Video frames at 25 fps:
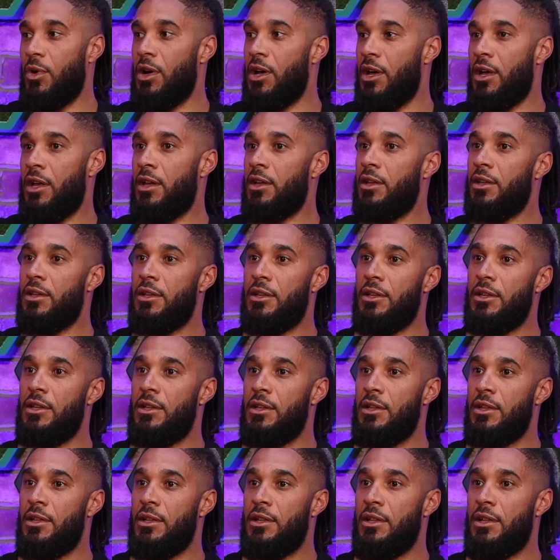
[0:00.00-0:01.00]
somewhere,
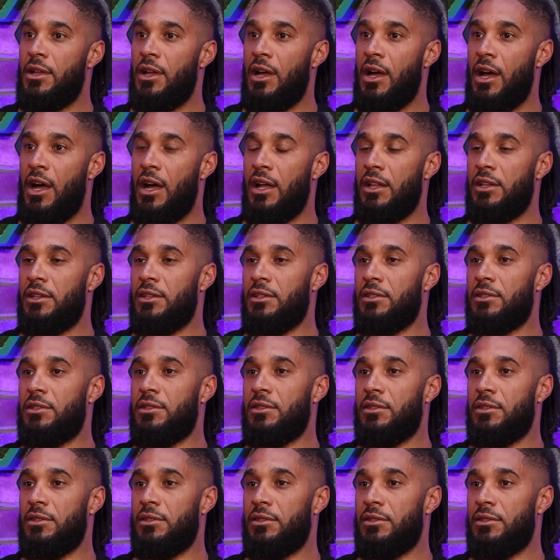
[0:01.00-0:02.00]

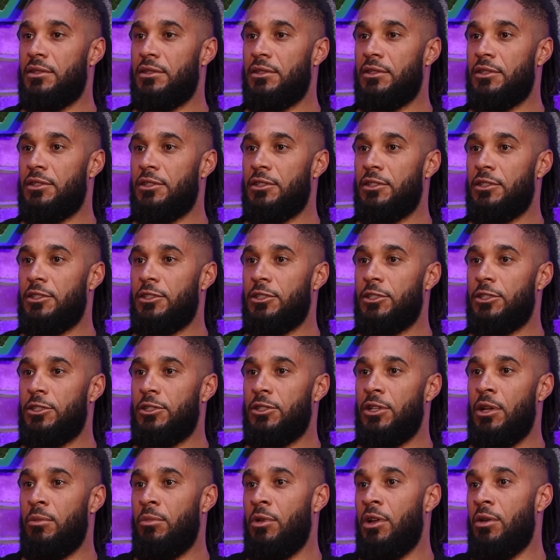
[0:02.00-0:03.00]
and
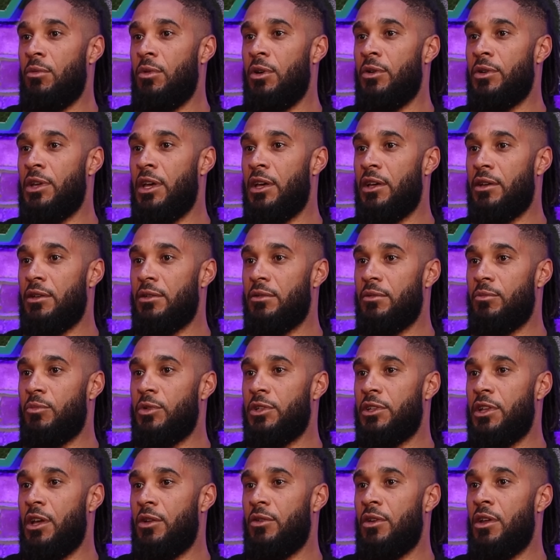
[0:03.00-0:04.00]
I'm like, well, yeah,
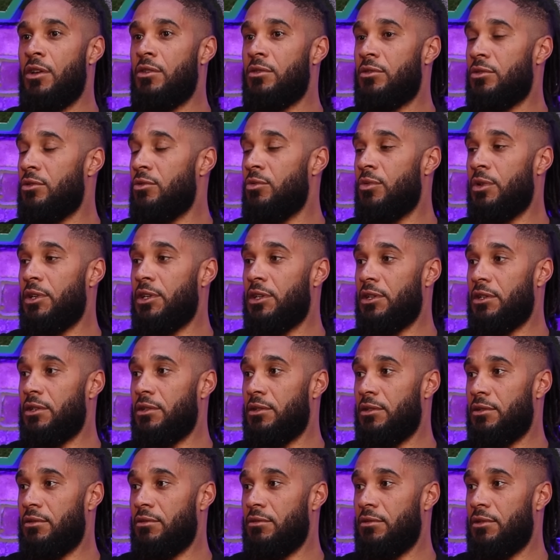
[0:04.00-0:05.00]
we don't know, do we?
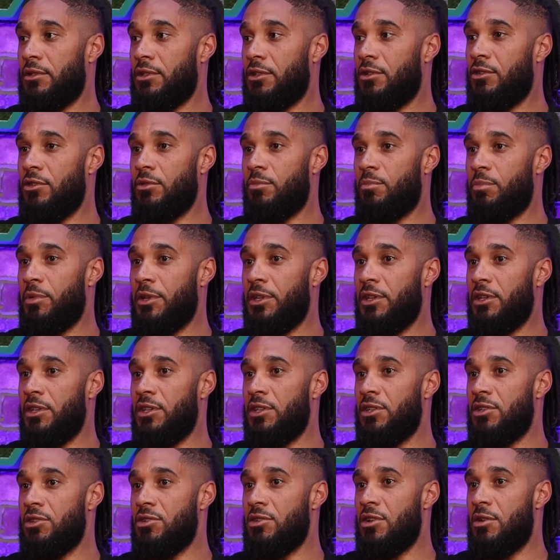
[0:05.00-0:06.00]
It could
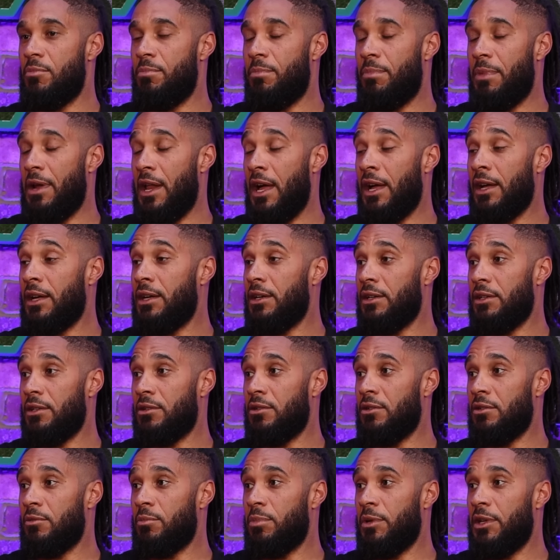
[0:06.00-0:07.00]
be a blag,
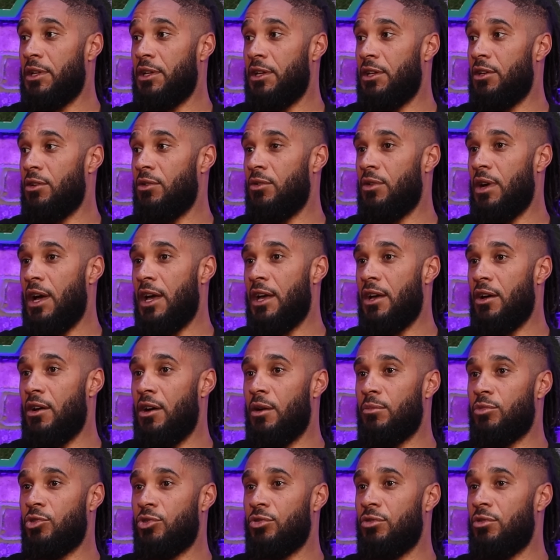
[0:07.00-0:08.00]
it could be a little
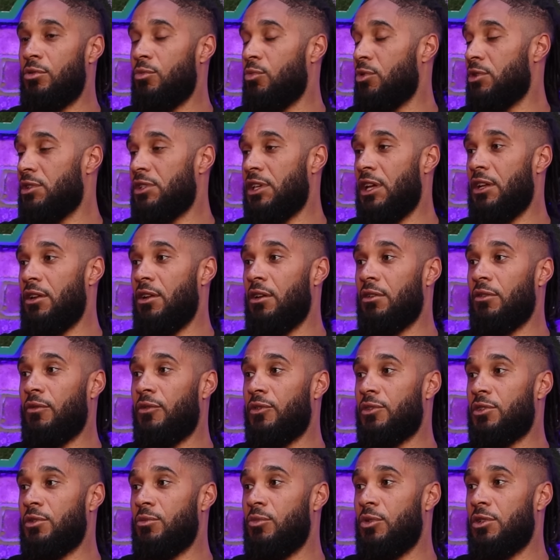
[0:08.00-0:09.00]
AR. I'm sure it wouldn't take
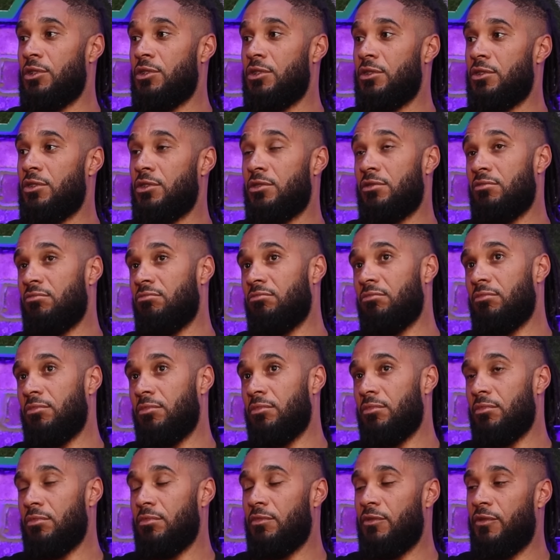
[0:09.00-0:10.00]
long for someone to just
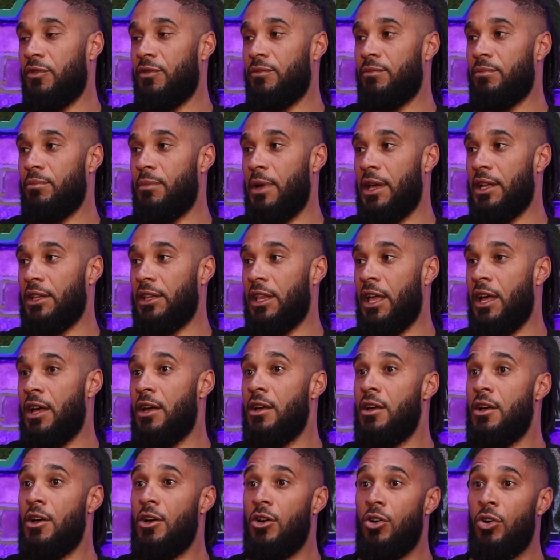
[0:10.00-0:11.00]
make
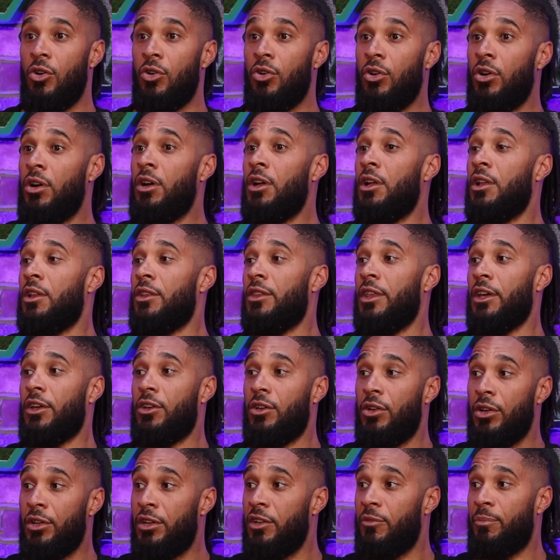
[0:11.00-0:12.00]
that. Or
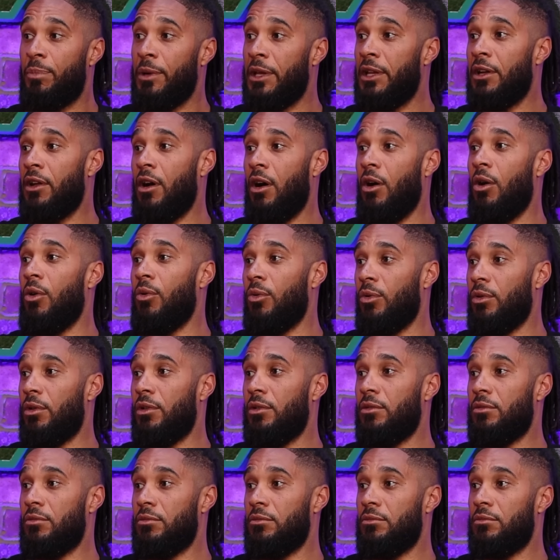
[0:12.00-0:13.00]
there could have been a
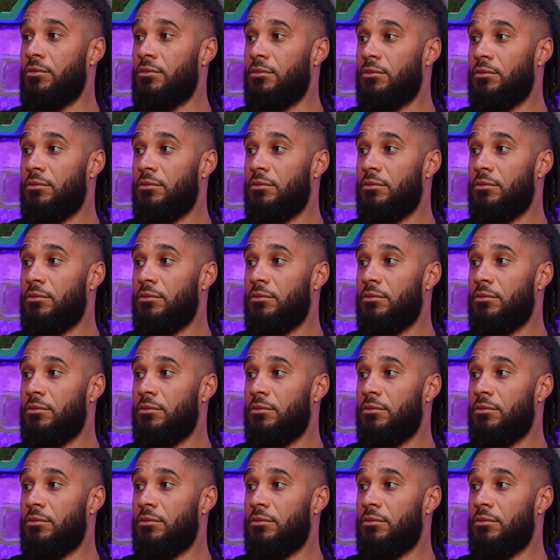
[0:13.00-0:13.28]
hole,